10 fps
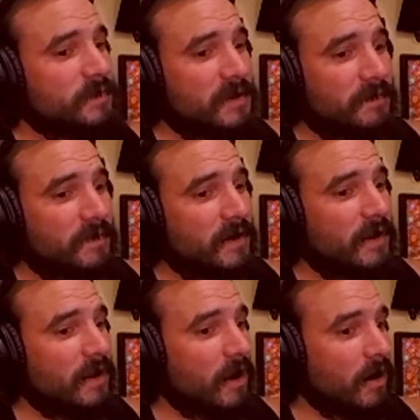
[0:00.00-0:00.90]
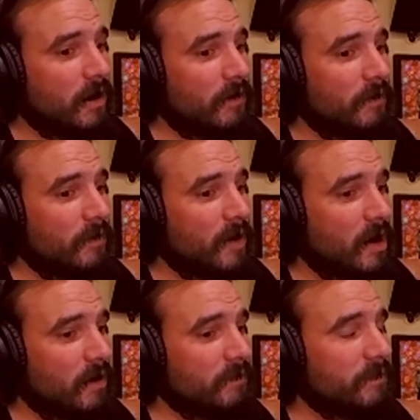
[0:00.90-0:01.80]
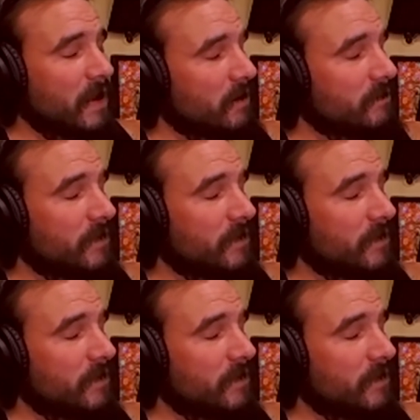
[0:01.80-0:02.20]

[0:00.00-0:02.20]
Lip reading: methylphenidate are very,